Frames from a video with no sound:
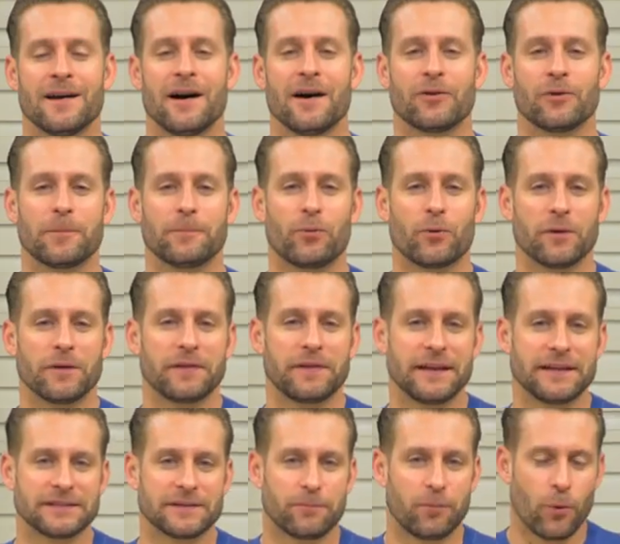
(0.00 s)
Other important
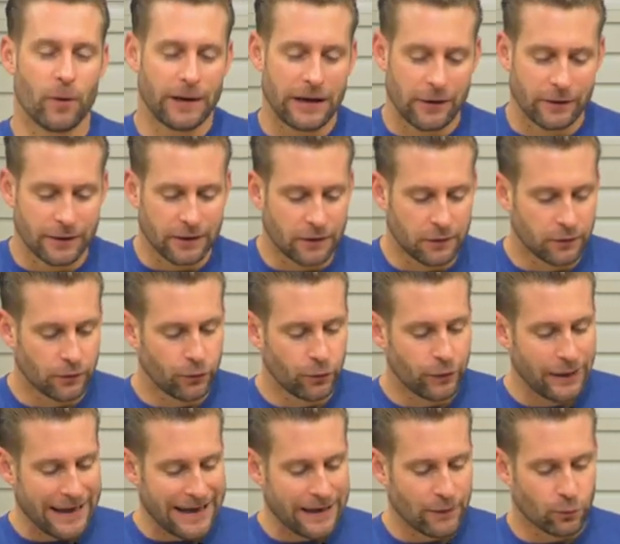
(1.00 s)
things to point out
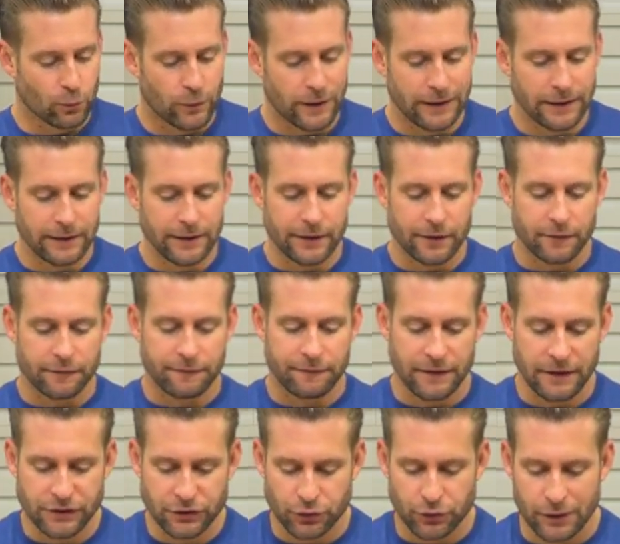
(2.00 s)
include a ring gear
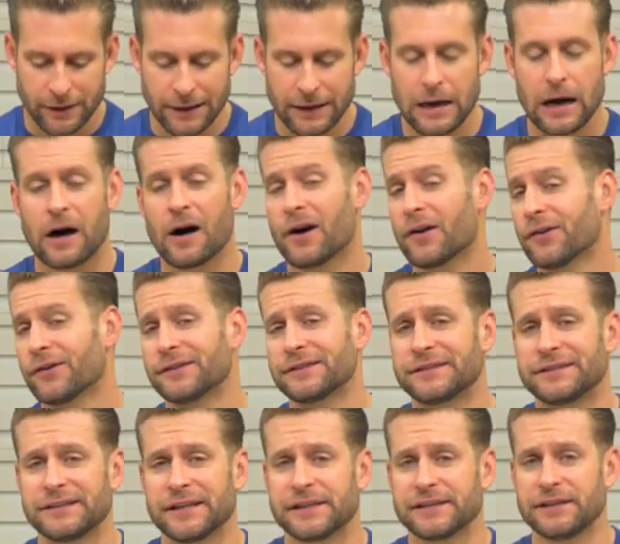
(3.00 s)
featuring
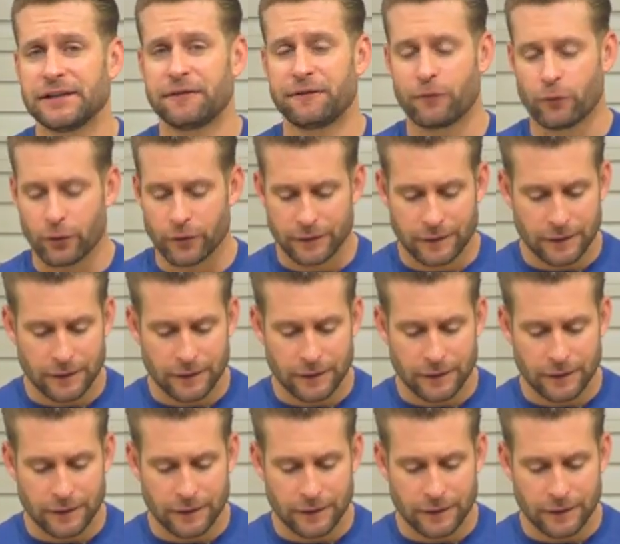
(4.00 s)
164